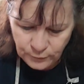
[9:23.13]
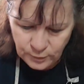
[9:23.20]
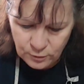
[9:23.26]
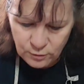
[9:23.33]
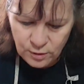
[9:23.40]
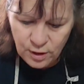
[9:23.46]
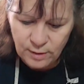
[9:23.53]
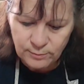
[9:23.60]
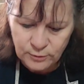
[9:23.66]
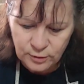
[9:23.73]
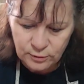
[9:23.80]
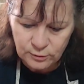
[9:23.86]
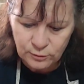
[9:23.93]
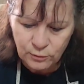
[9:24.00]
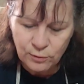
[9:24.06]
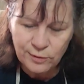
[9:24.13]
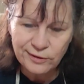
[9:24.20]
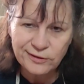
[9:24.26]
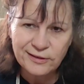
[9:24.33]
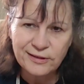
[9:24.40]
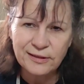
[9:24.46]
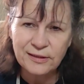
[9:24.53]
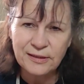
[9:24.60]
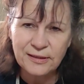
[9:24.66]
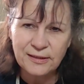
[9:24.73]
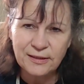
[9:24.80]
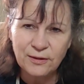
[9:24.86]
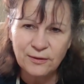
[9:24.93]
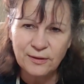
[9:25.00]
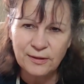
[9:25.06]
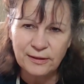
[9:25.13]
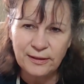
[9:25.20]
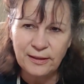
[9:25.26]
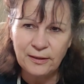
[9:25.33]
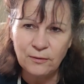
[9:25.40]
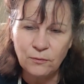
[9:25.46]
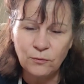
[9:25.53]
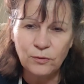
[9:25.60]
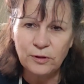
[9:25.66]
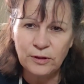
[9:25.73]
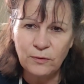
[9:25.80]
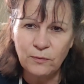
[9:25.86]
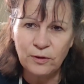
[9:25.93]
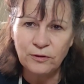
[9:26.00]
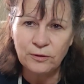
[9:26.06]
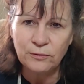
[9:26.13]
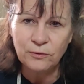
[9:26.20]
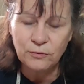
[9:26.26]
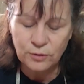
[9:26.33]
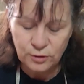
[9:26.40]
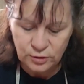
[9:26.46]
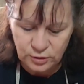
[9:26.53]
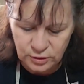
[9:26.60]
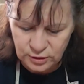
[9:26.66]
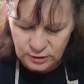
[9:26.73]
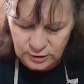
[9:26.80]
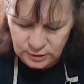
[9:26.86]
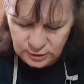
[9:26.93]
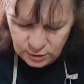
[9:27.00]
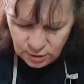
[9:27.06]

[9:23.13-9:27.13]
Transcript: You come to the Lord and sincerely really want the Lord, Jesus is